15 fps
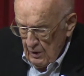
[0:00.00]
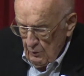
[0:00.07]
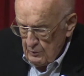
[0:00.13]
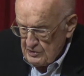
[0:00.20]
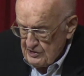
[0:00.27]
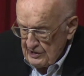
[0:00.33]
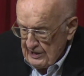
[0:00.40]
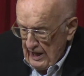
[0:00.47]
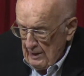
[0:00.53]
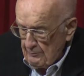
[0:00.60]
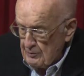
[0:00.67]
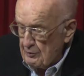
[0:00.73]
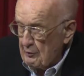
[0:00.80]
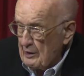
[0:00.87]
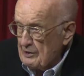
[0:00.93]
was the camp
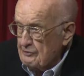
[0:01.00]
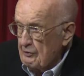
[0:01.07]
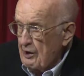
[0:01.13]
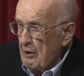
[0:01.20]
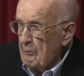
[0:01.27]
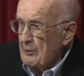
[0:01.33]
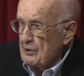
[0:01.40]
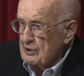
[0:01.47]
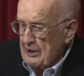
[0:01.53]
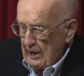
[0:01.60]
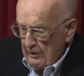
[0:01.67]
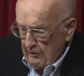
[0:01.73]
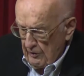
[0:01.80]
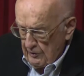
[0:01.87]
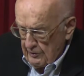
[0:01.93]
director, Albert
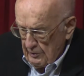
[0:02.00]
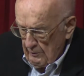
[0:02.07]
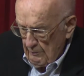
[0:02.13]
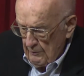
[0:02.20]
Gaeddert,